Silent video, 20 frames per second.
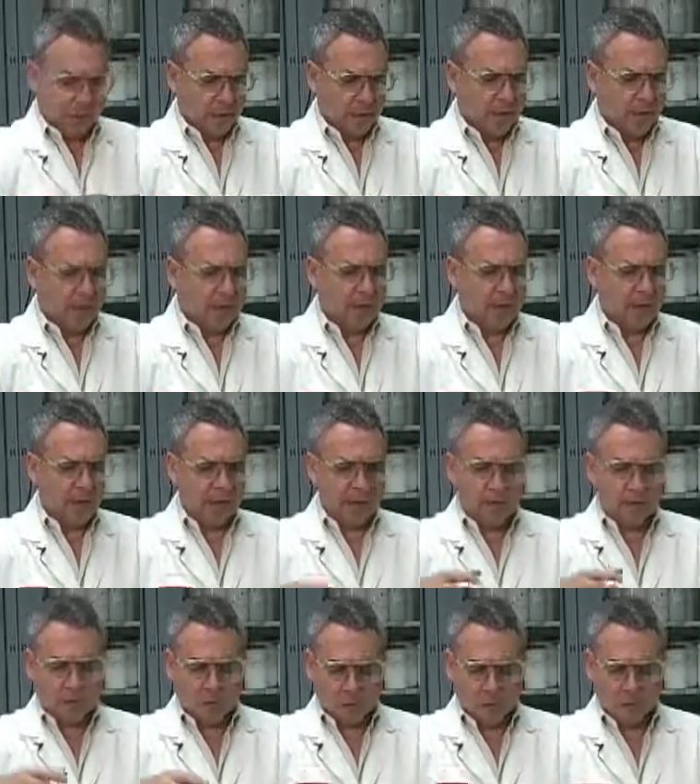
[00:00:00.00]
In addition,
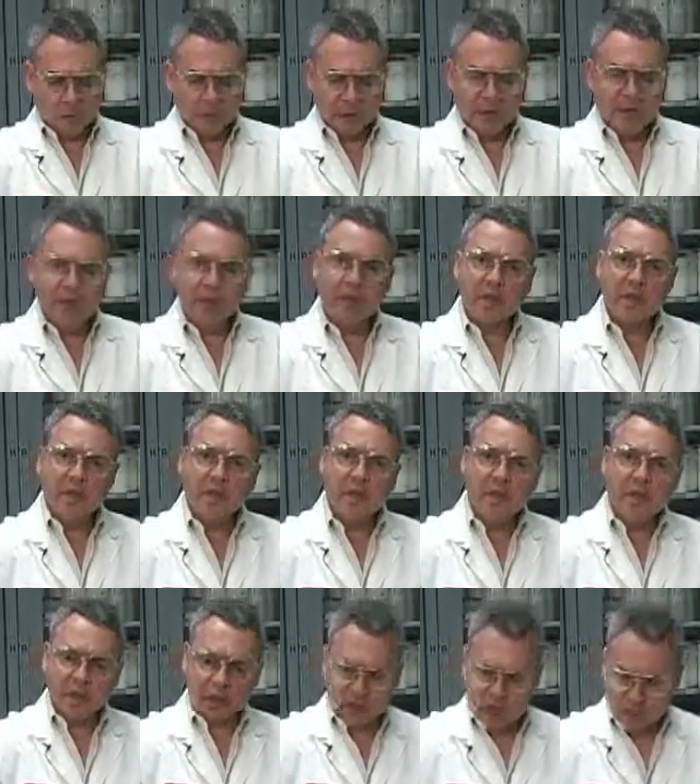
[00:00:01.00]
to compensate for
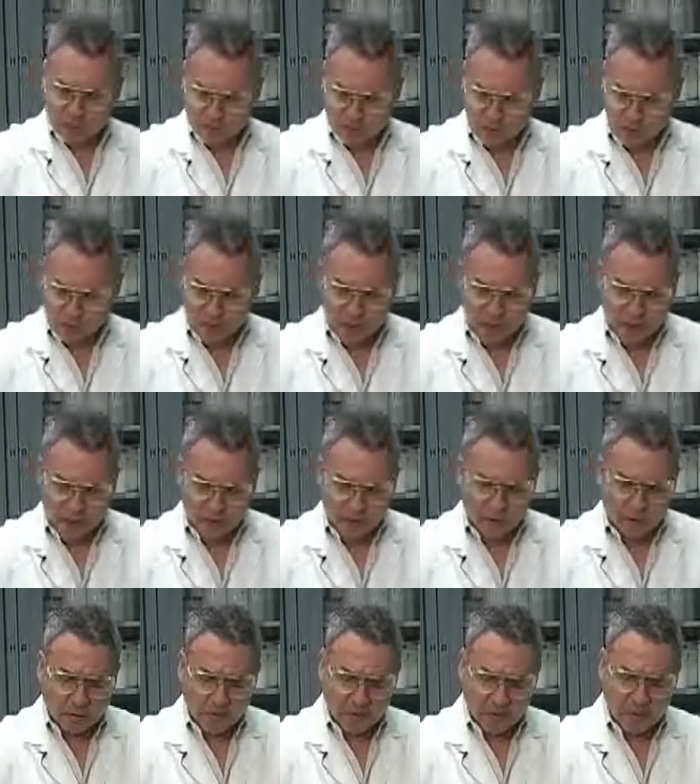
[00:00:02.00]
the extra weight
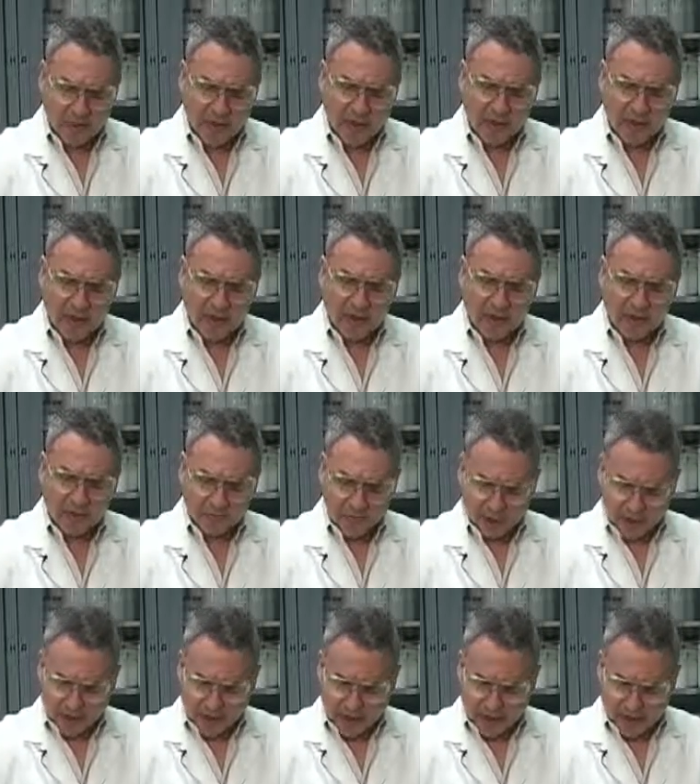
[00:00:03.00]
of the lining
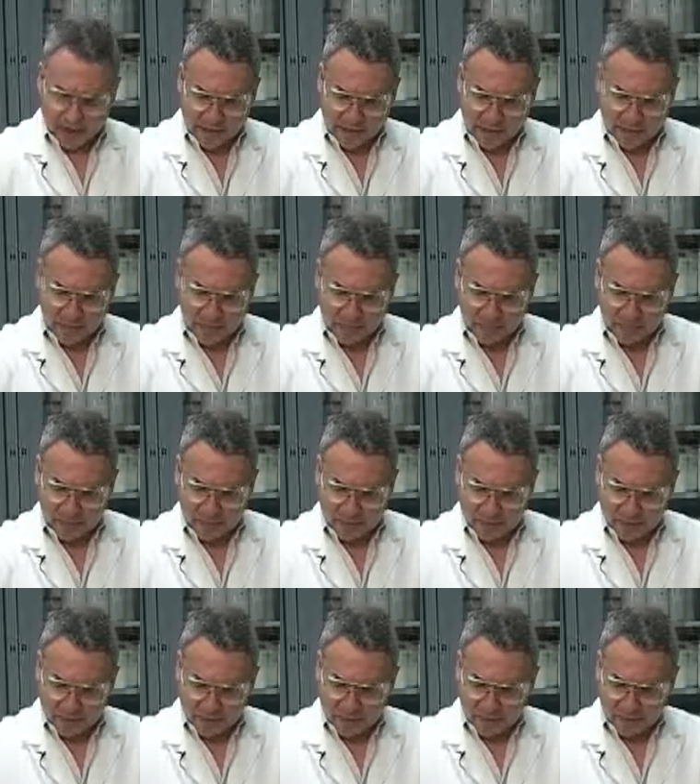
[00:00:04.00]
and the cap,
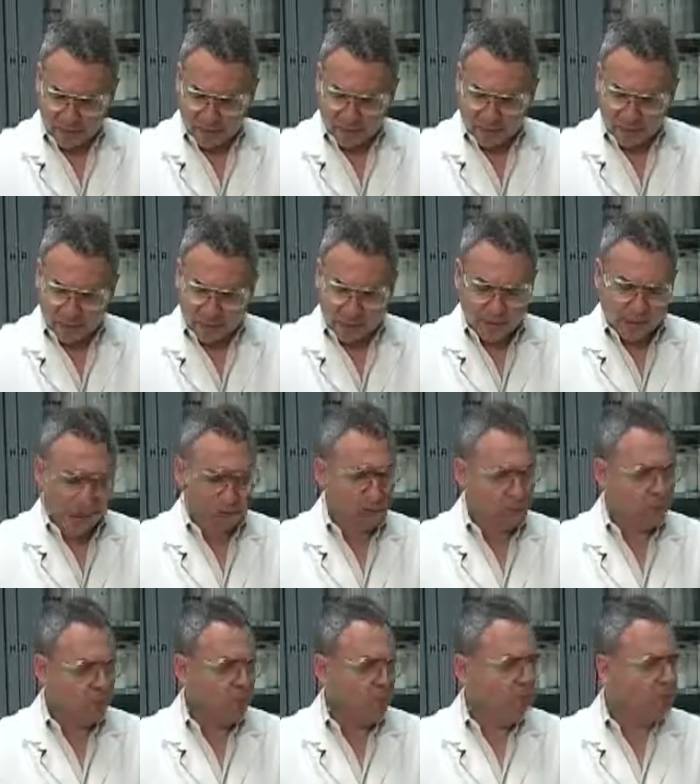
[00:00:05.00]

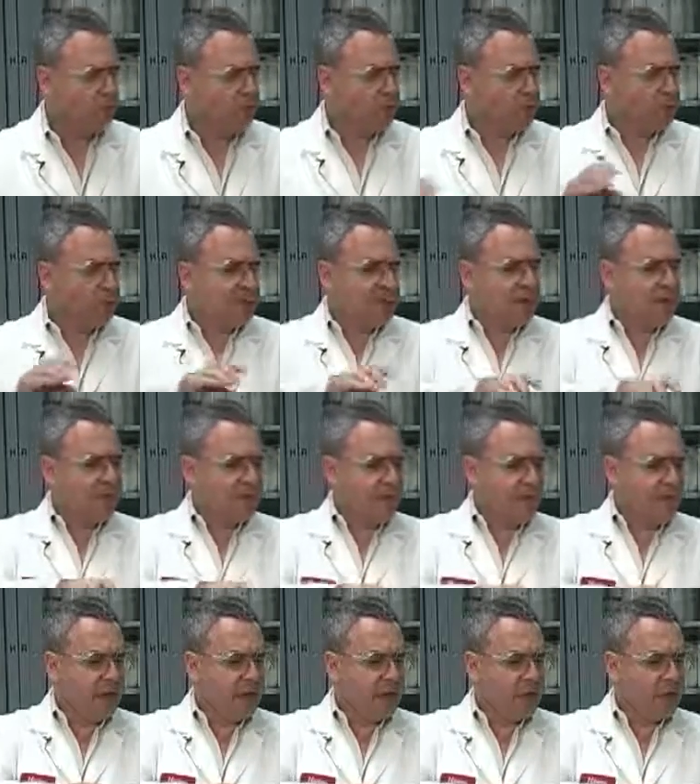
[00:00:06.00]
we also have
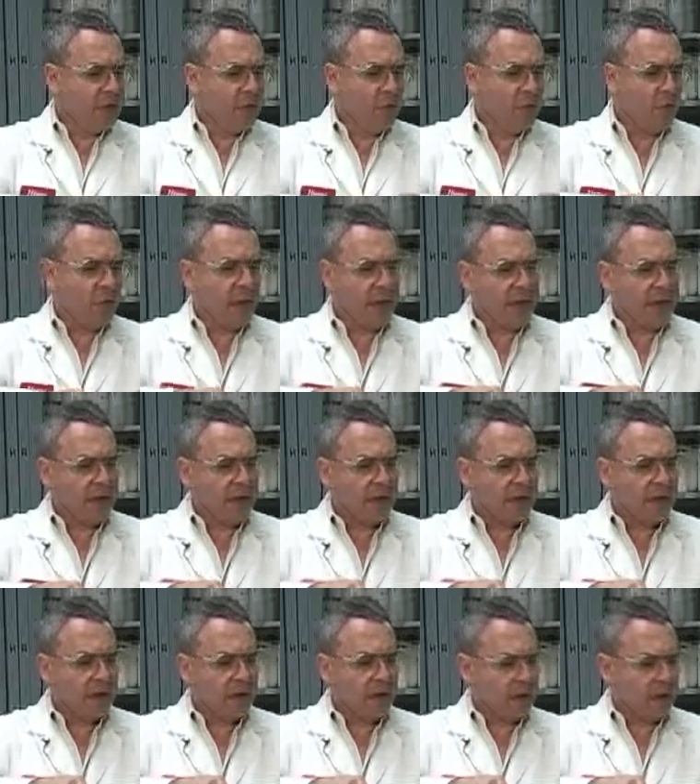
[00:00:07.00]
this weight
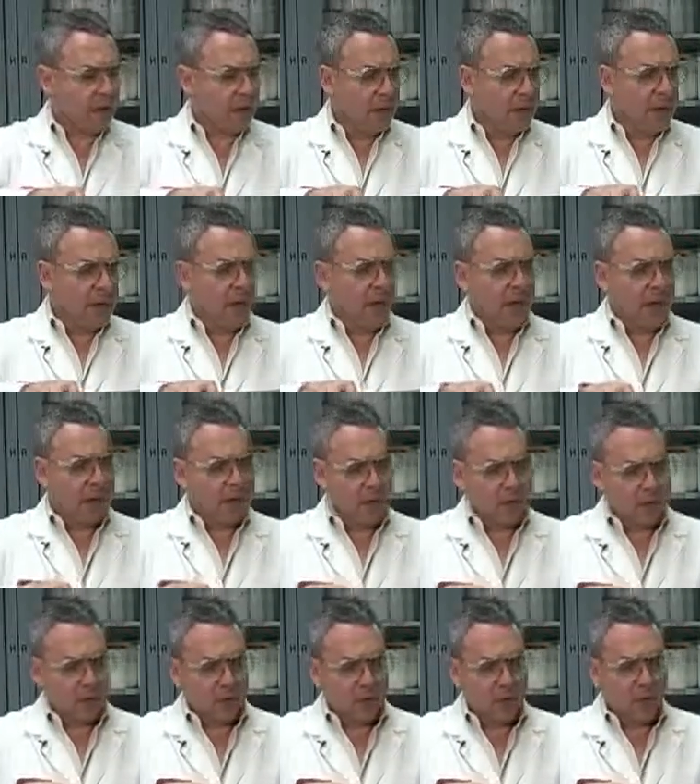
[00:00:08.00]
here.
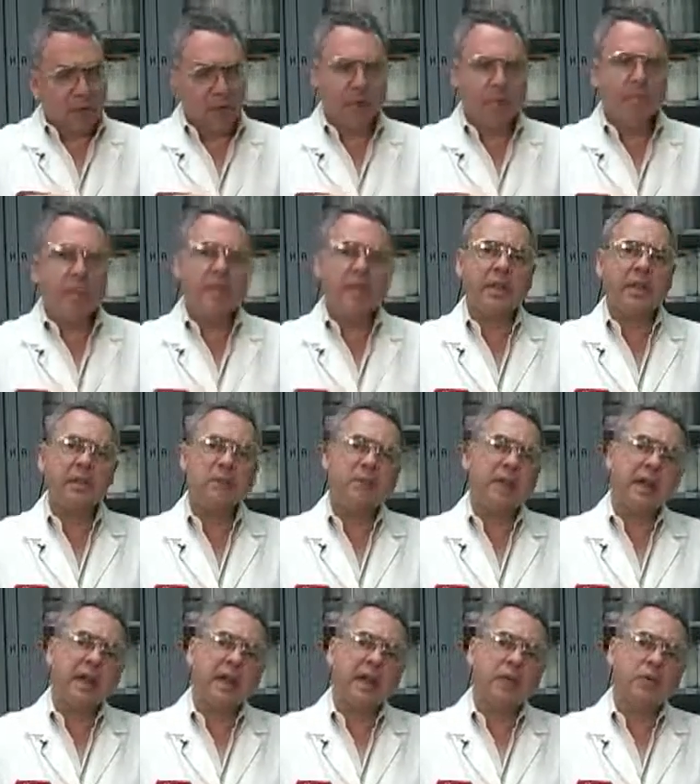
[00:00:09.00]
And to calibrate this
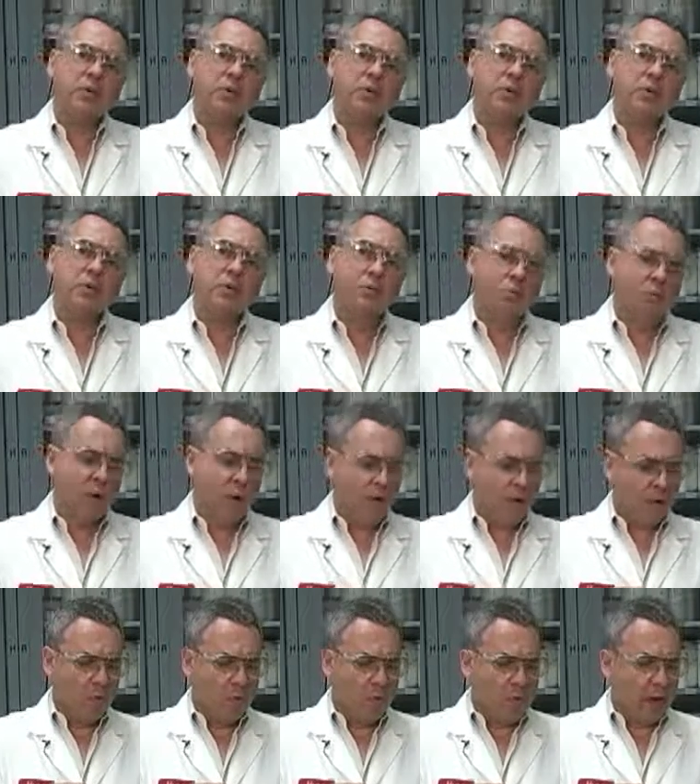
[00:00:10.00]
balance, we
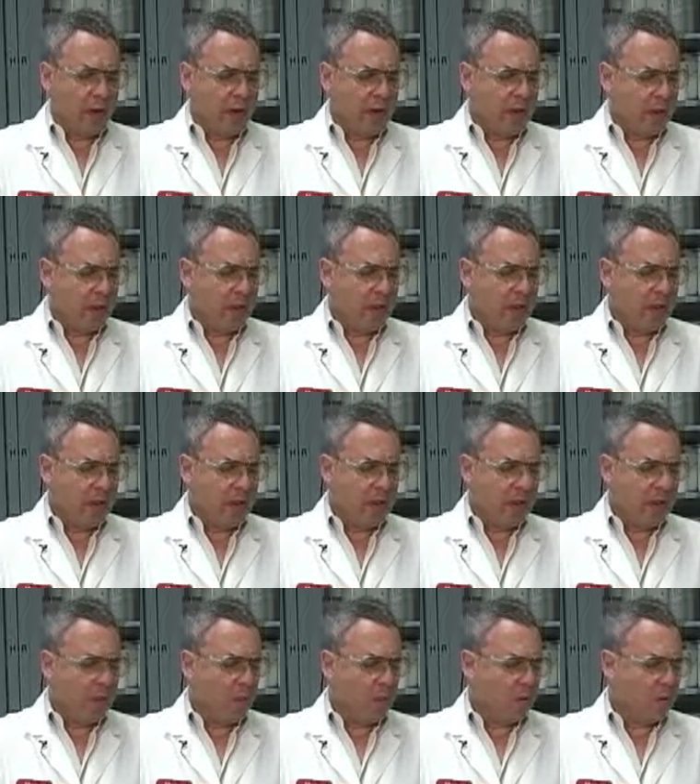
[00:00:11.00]
weigh it with
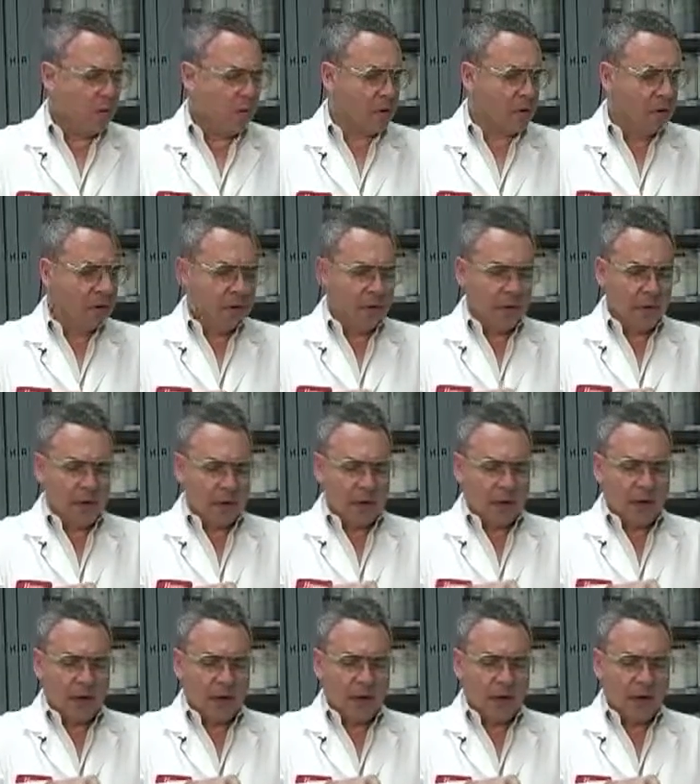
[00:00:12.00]
water,
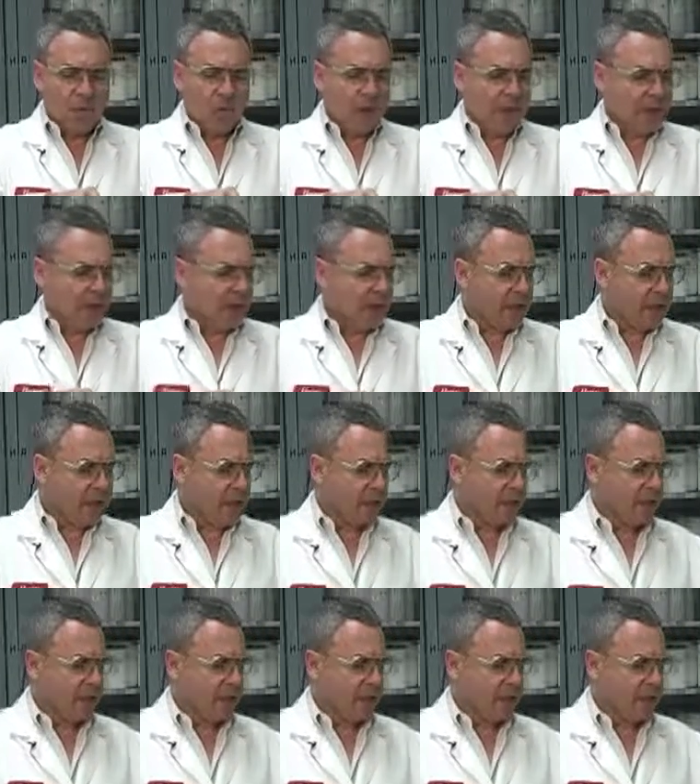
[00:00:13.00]
and we get